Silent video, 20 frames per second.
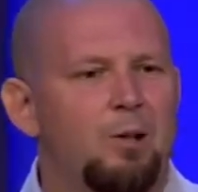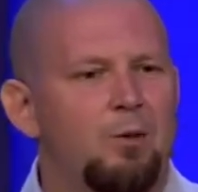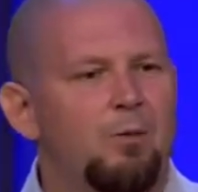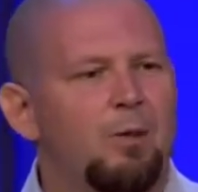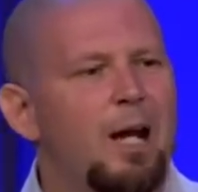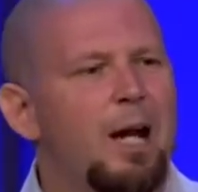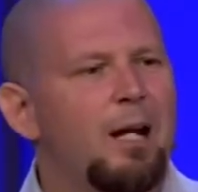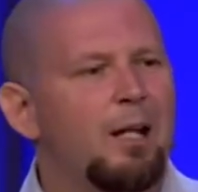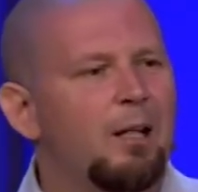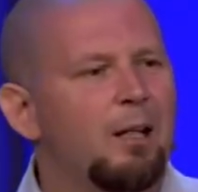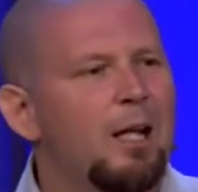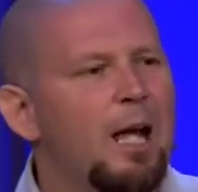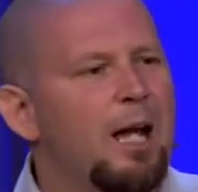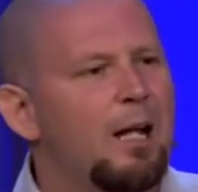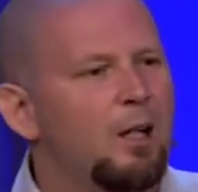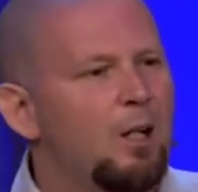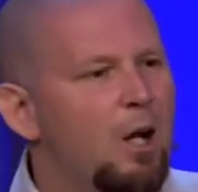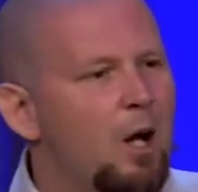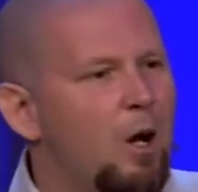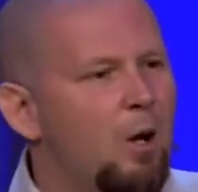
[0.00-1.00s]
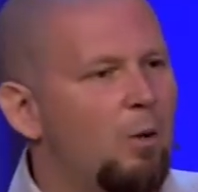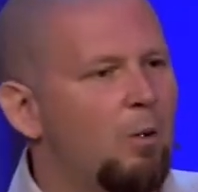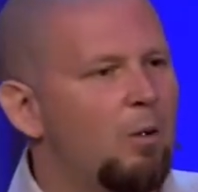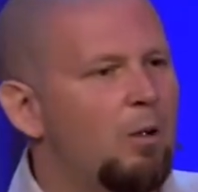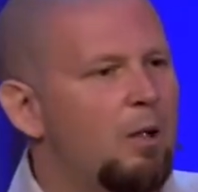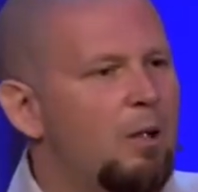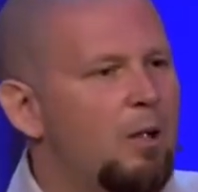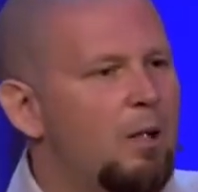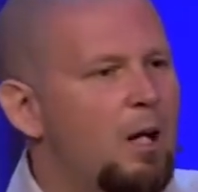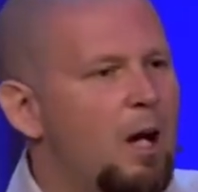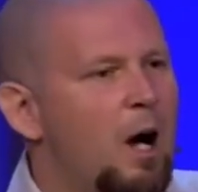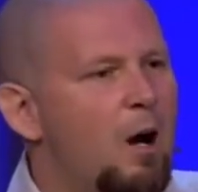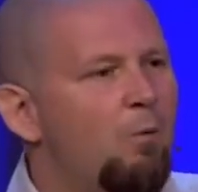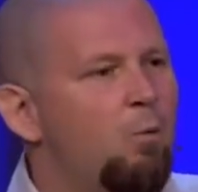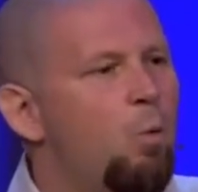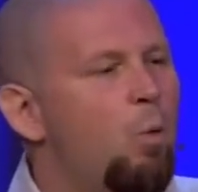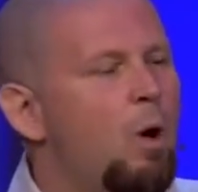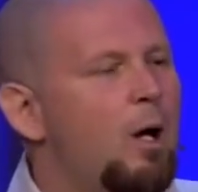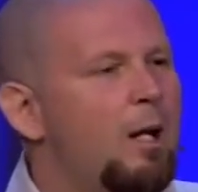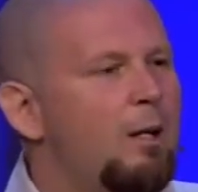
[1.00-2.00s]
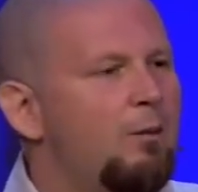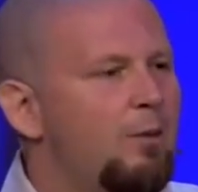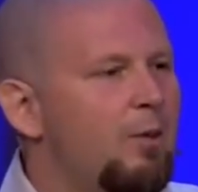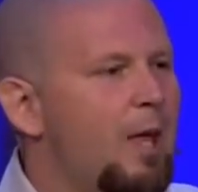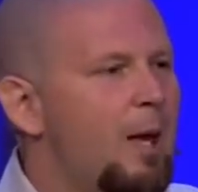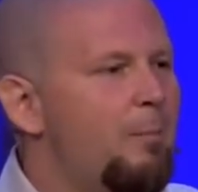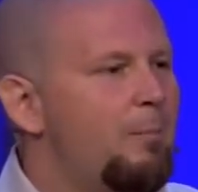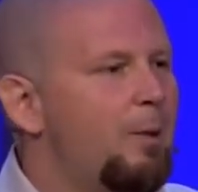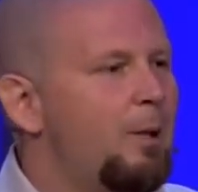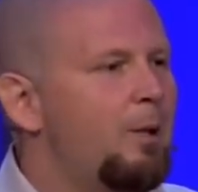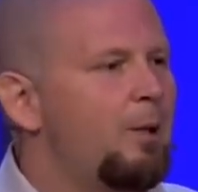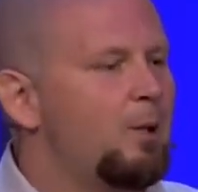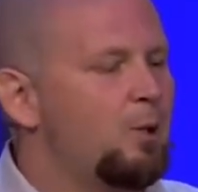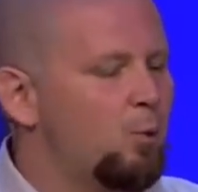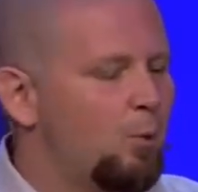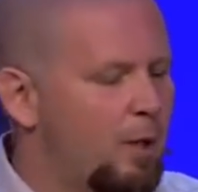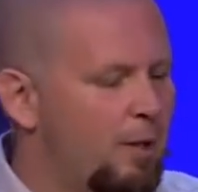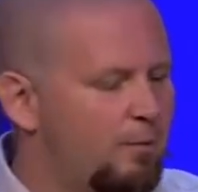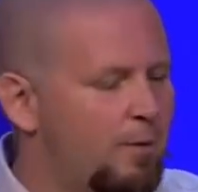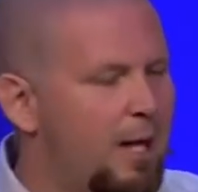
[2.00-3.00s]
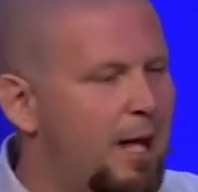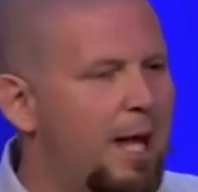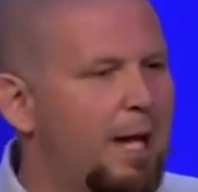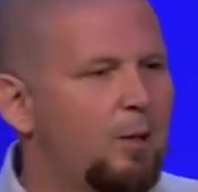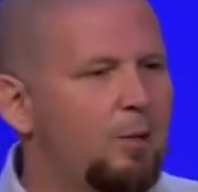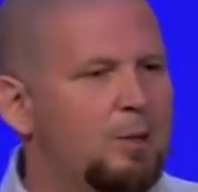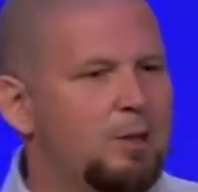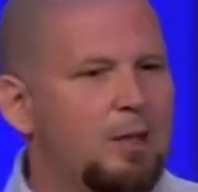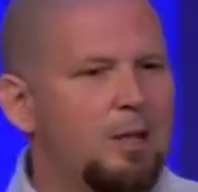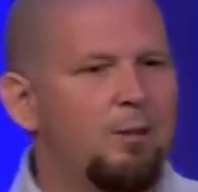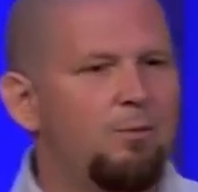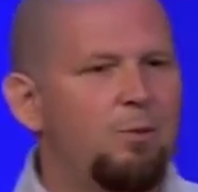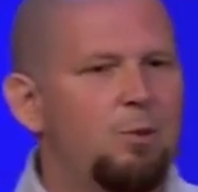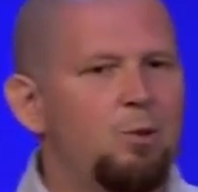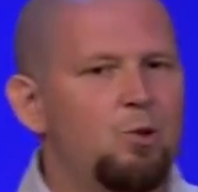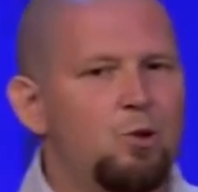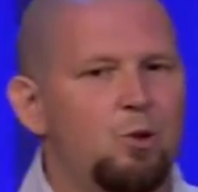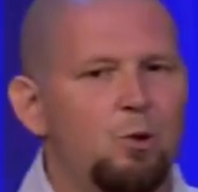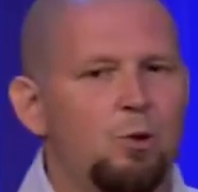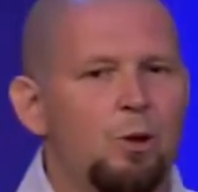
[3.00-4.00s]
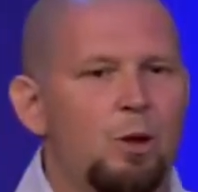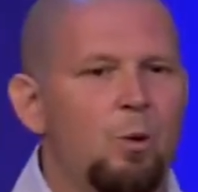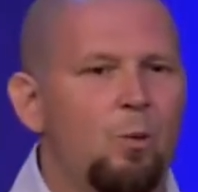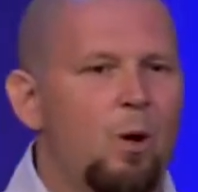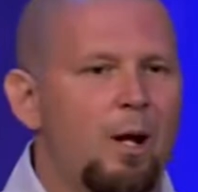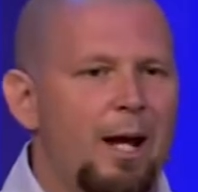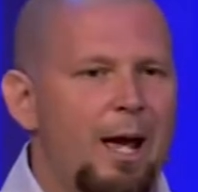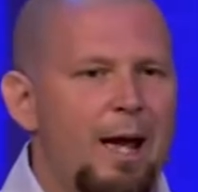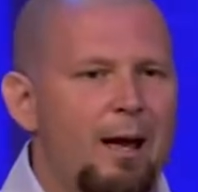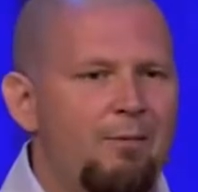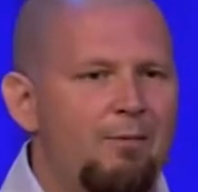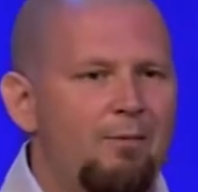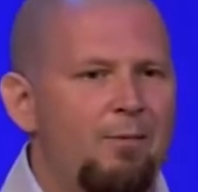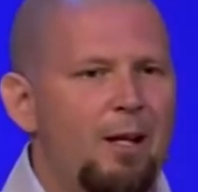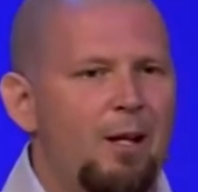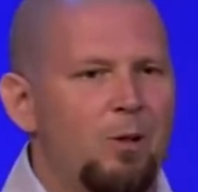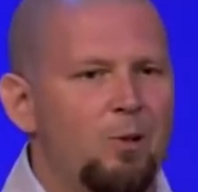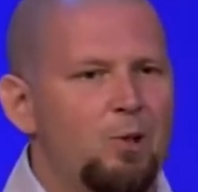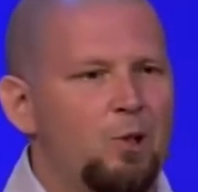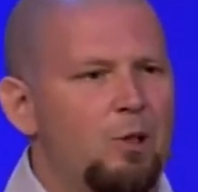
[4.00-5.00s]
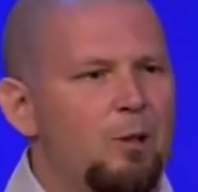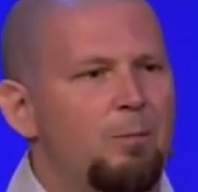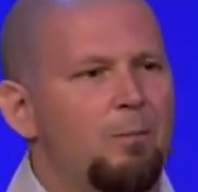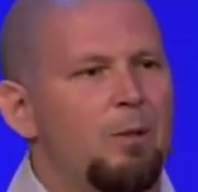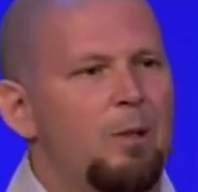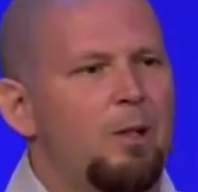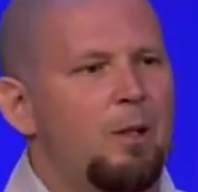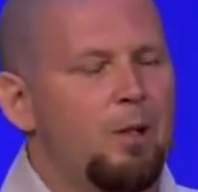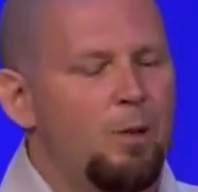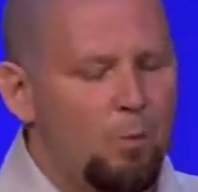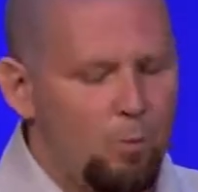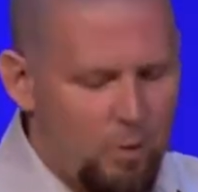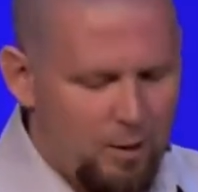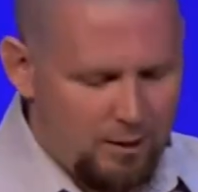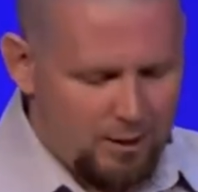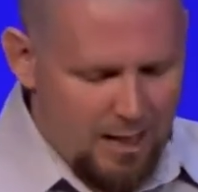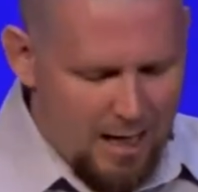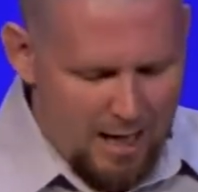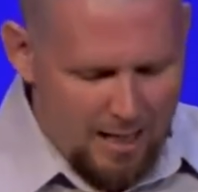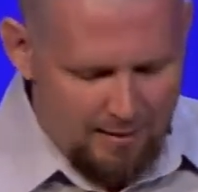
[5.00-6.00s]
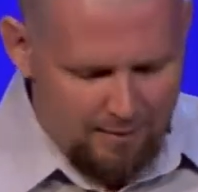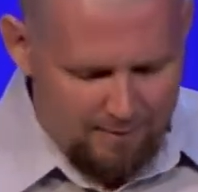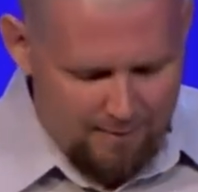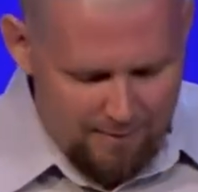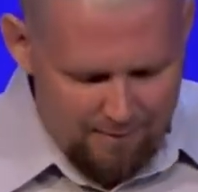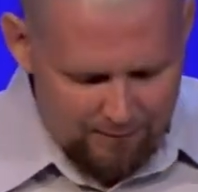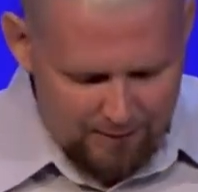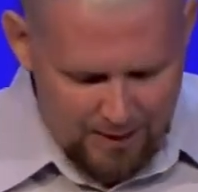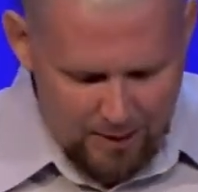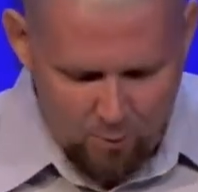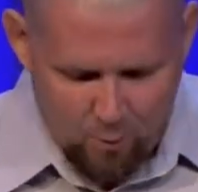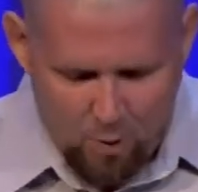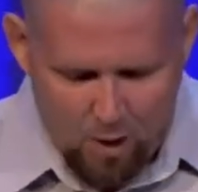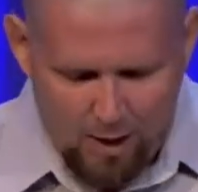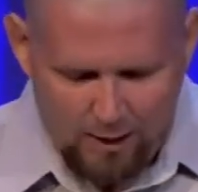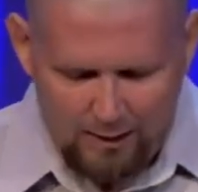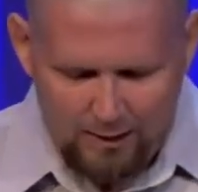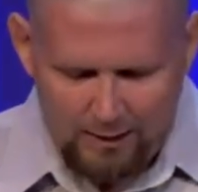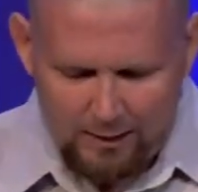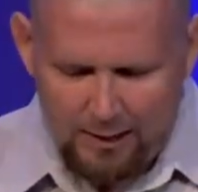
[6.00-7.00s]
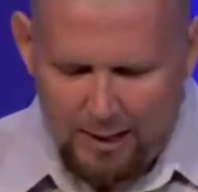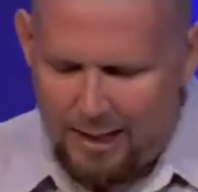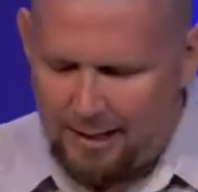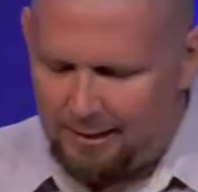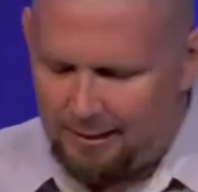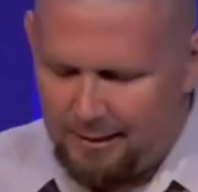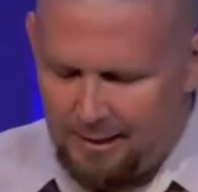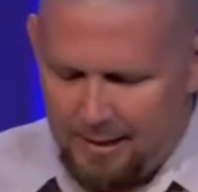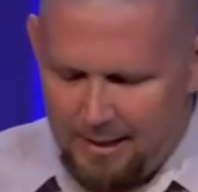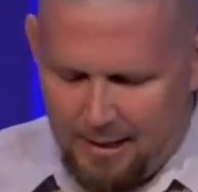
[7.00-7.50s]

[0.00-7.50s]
You've got to let go of whatever that bitterness, whatever that anger is, if you truly want to have fellowship with God and walk in the light.